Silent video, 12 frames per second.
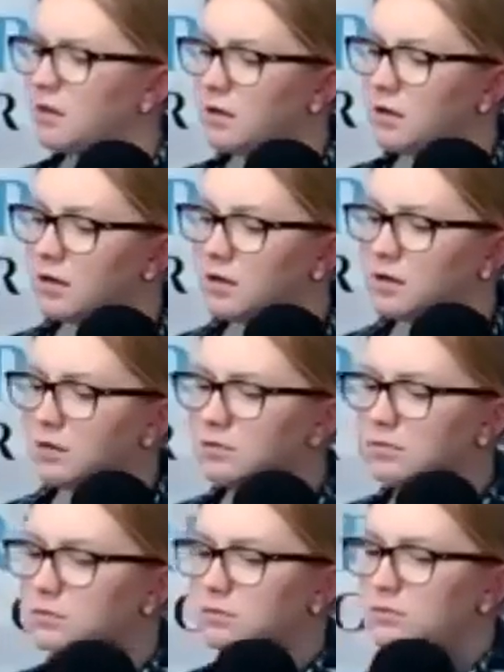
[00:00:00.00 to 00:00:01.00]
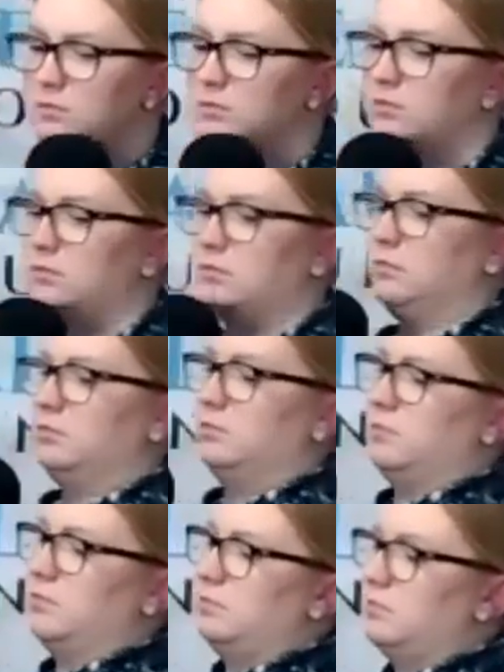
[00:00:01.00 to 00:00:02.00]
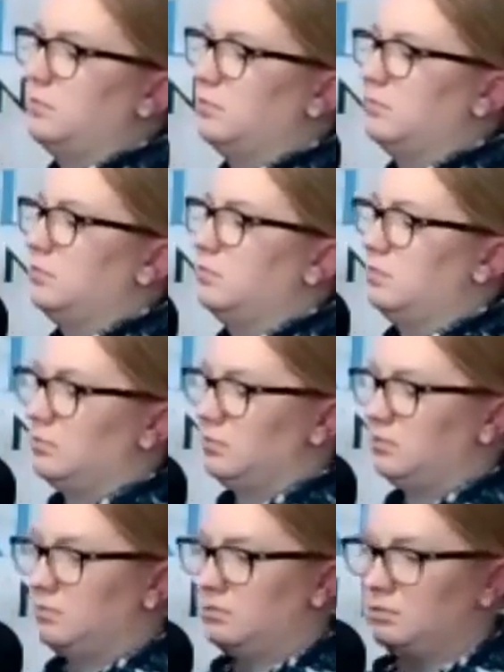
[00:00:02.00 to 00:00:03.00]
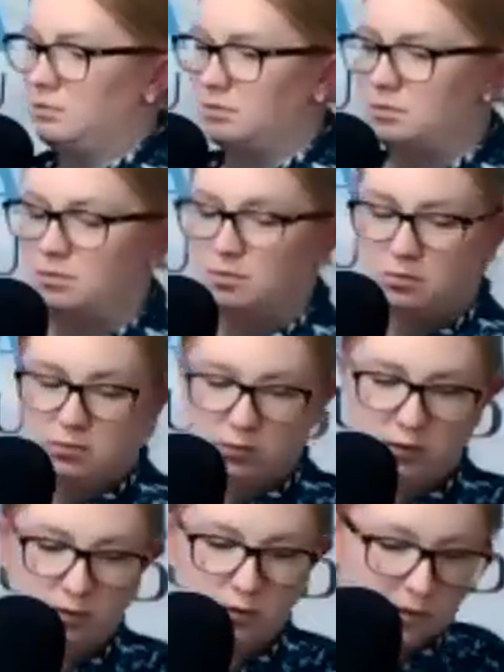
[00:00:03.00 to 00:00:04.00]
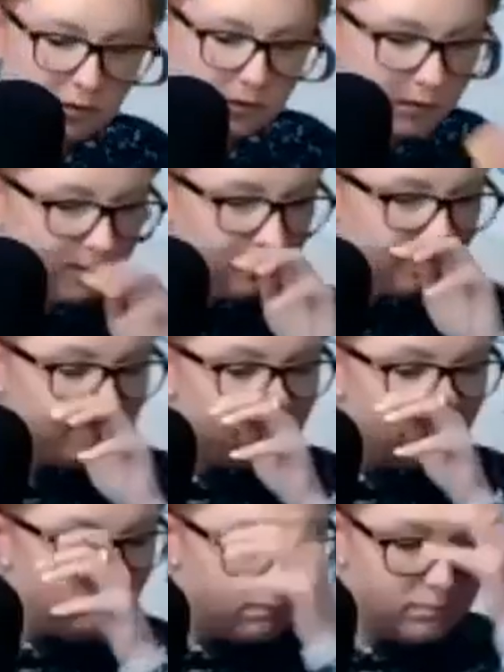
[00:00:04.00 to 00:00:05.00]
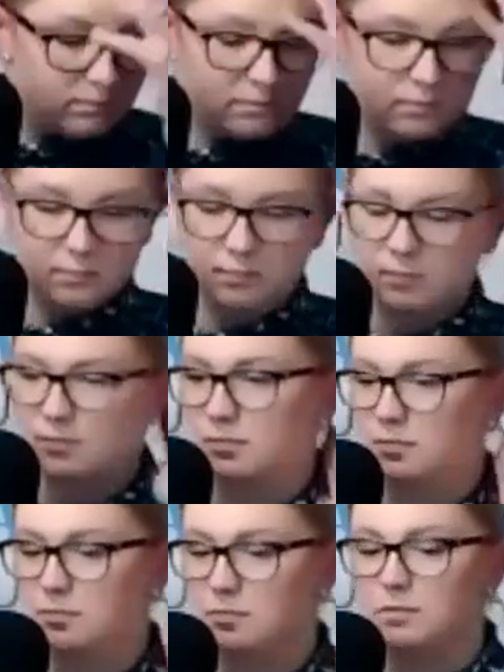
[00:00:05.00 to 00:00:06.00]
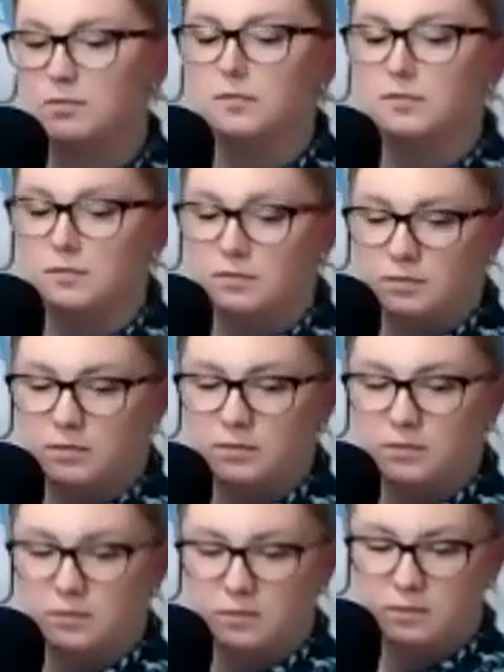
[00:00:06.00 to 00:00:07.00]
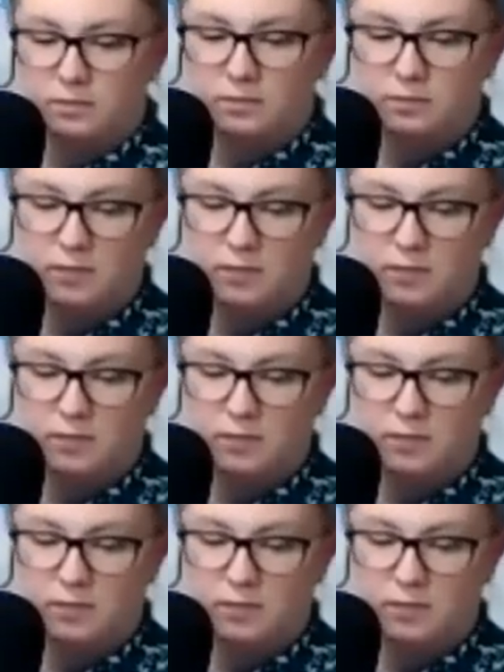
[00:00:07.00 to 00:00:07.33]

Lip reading: This person isn't speaking.